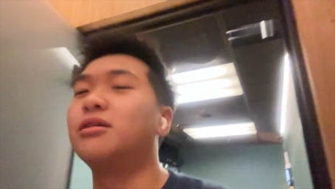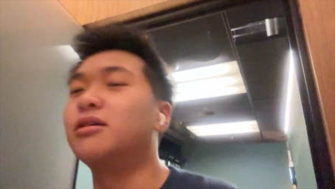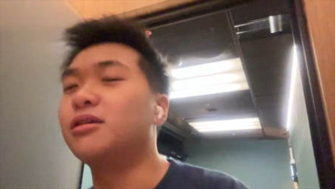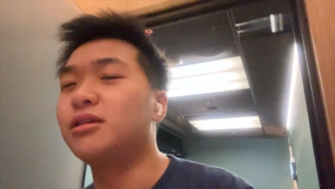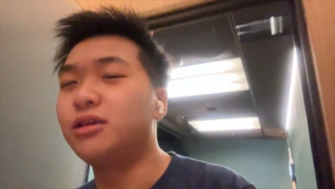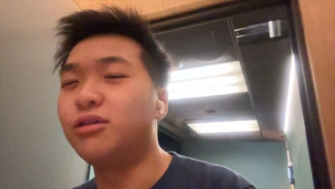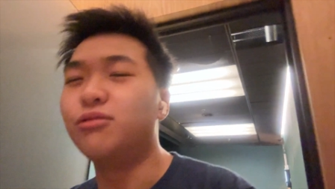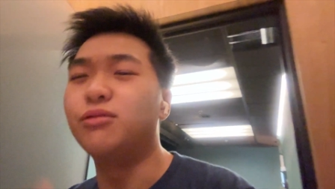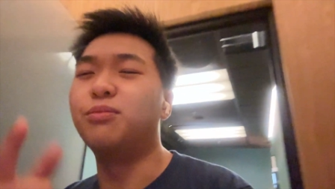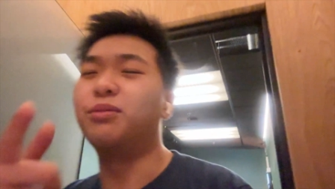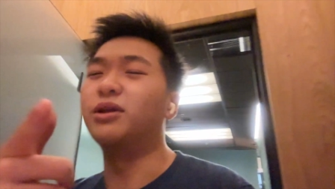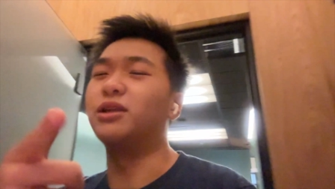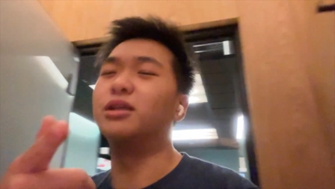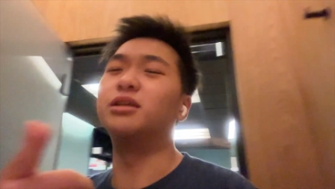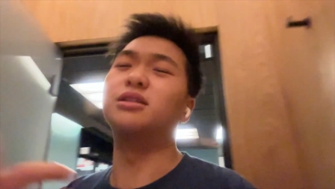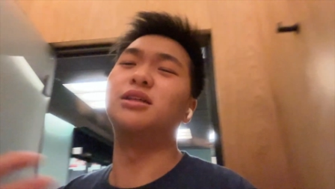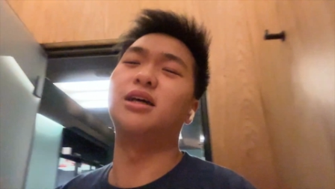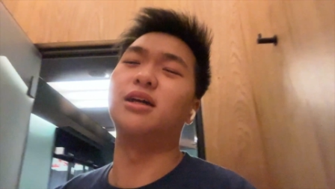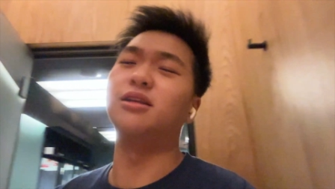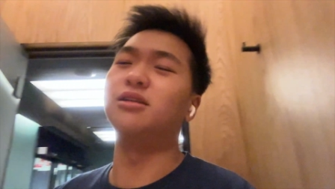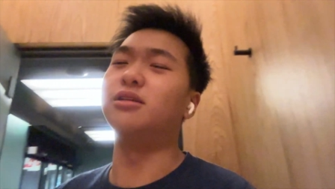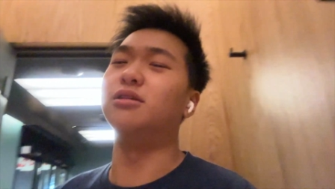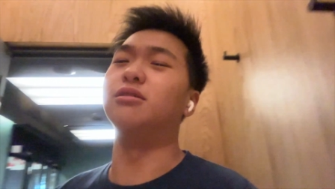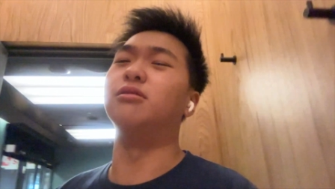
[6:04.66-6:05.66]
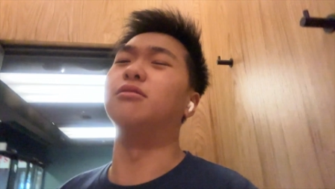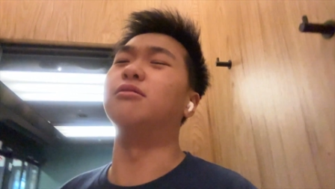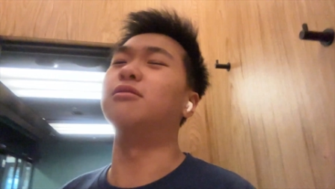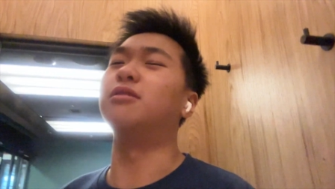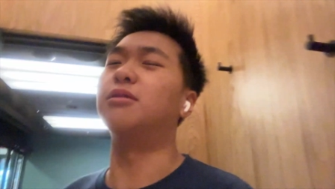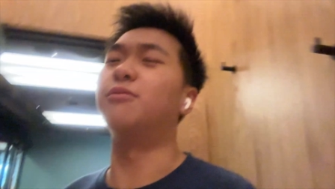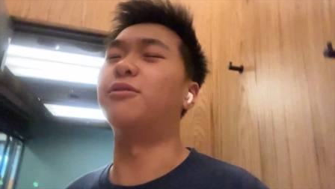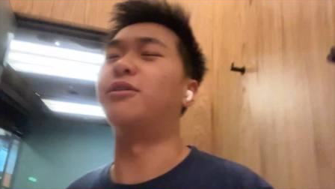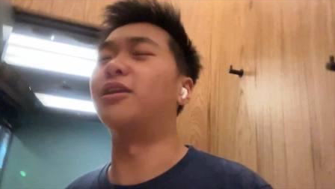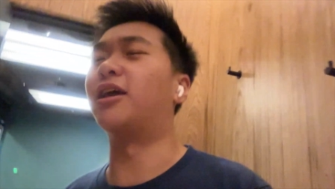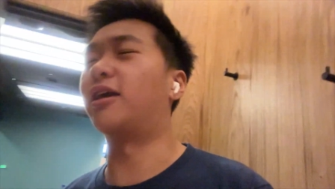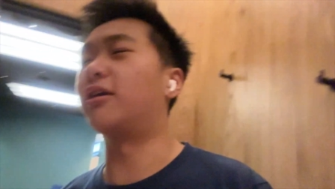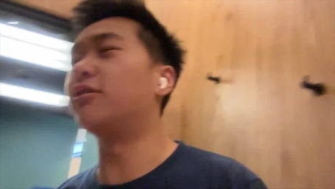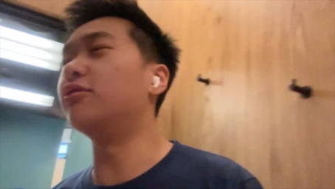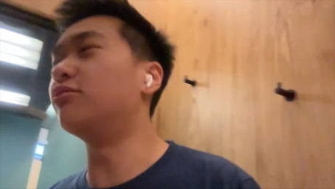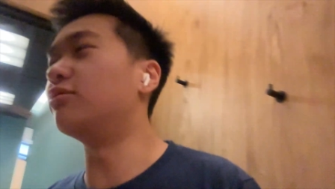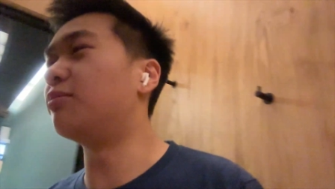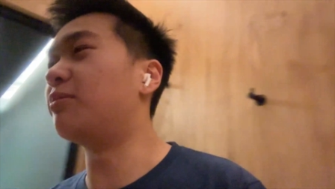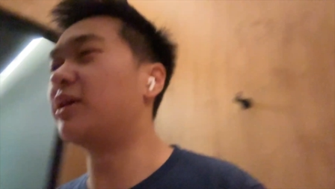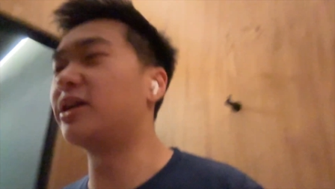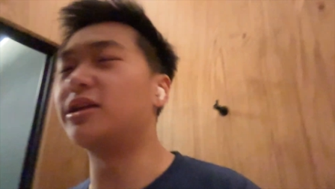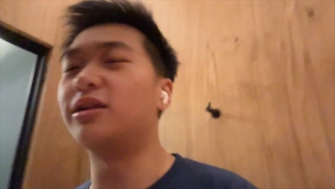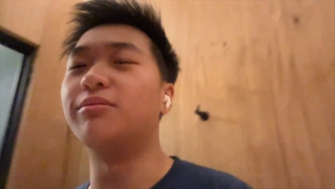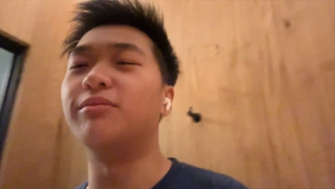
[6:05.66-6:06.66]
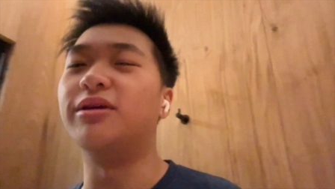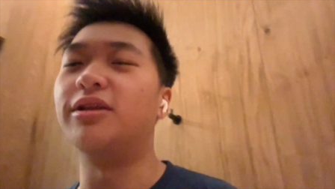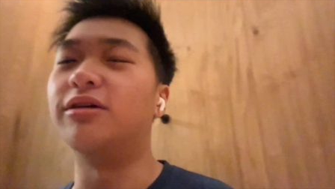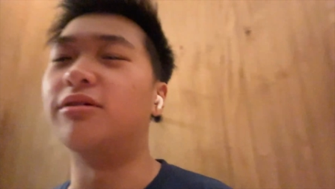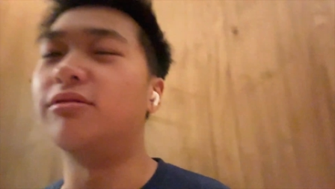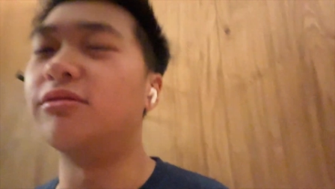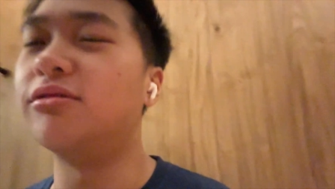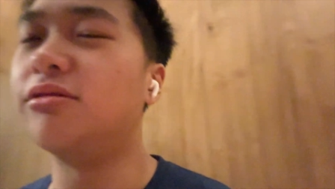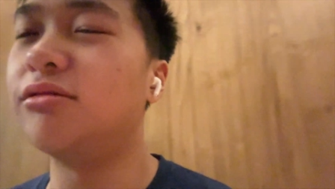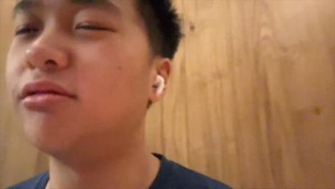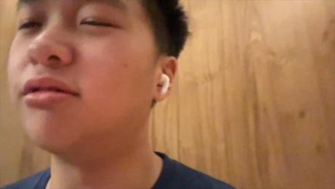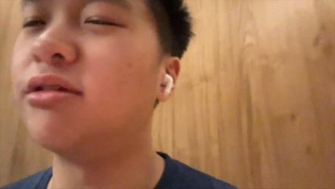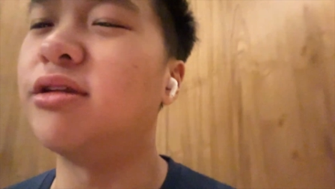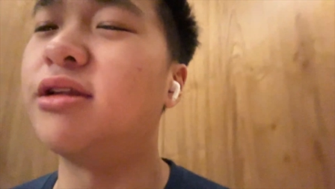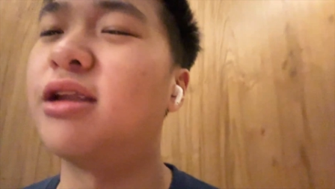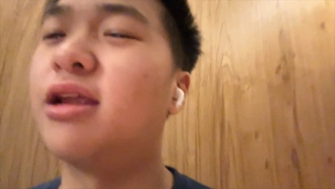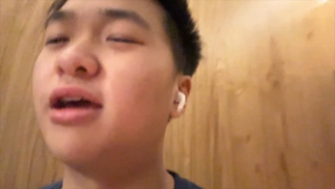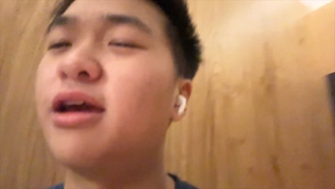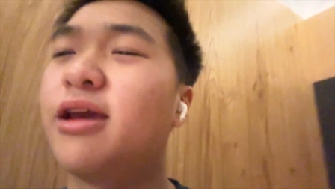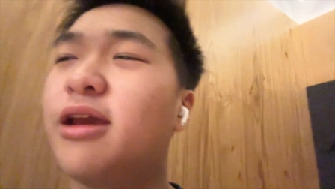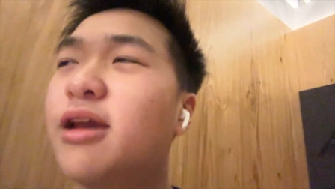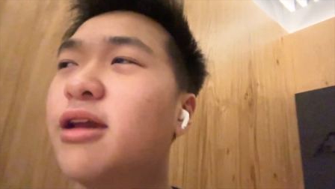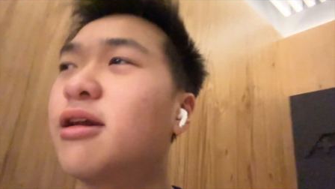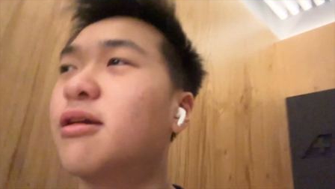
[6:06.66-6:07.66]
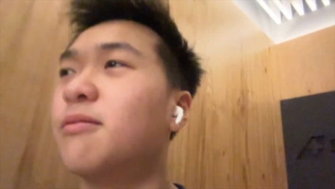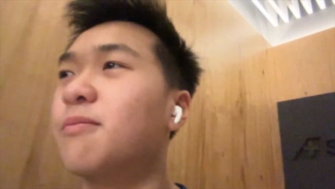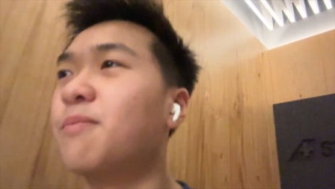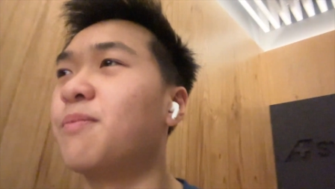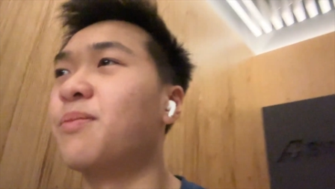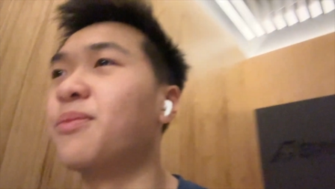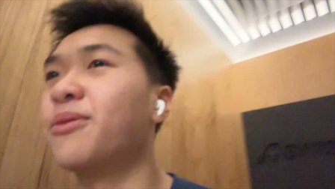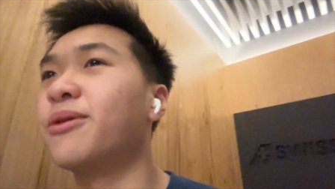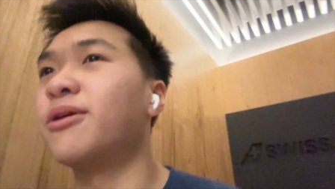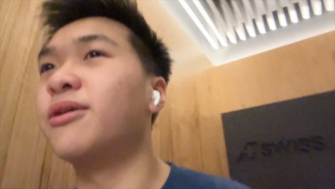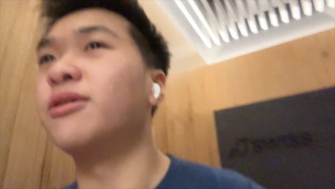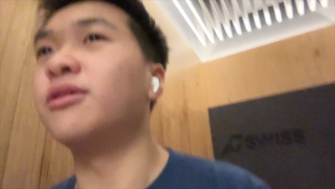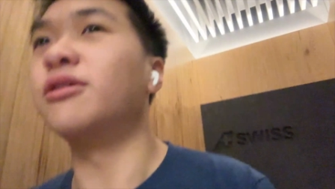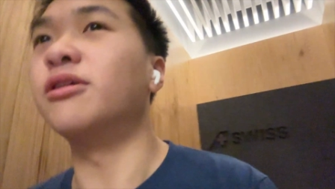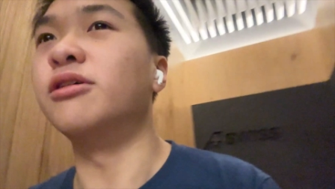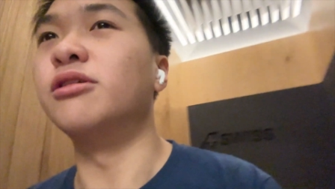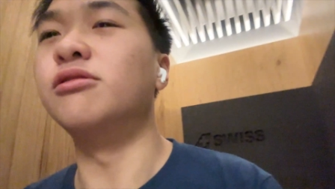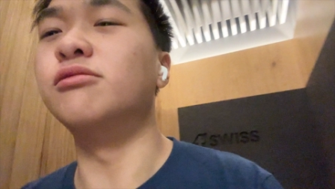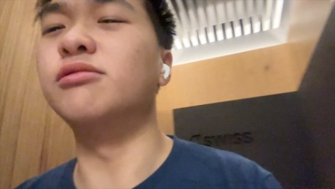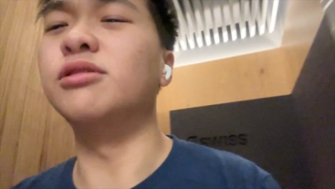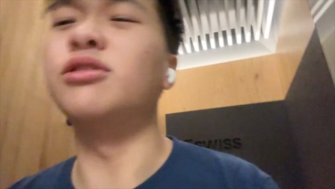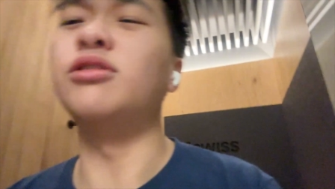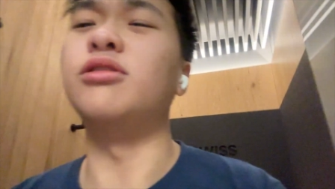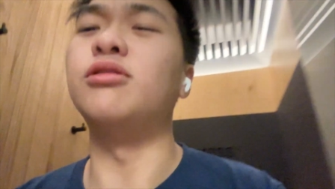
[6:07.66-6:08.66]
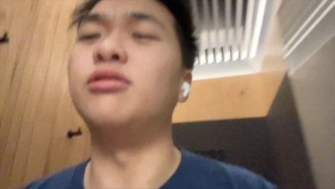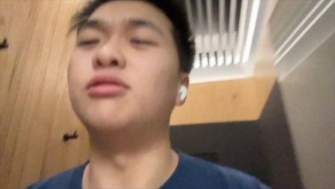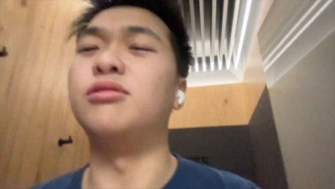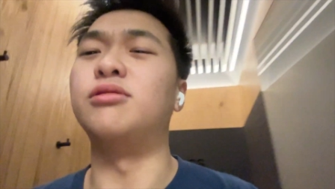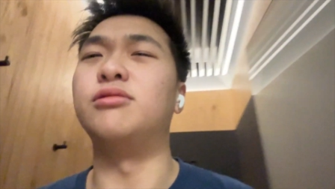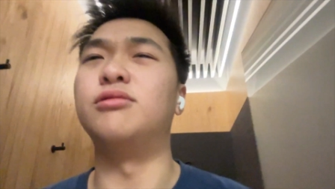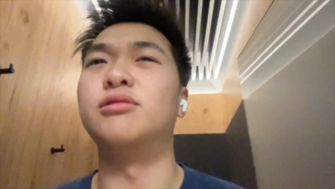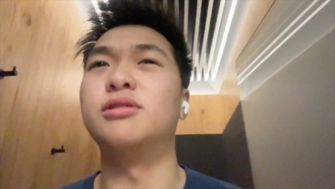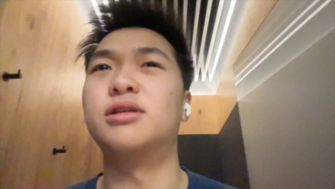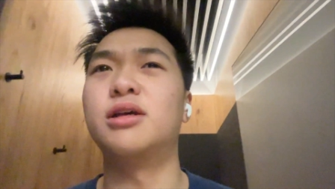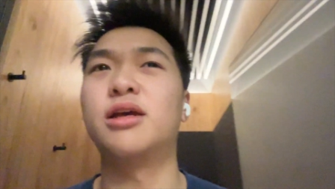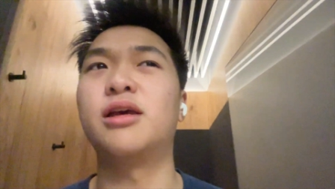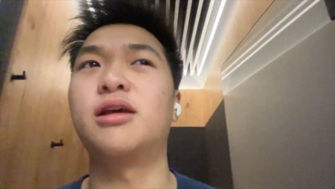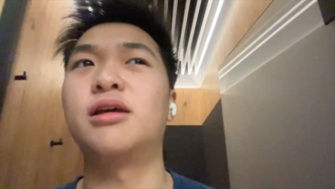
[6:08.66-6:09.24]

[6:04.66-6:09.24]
You would pick the side too. Come on, like who would pick the middle? Who would like would choose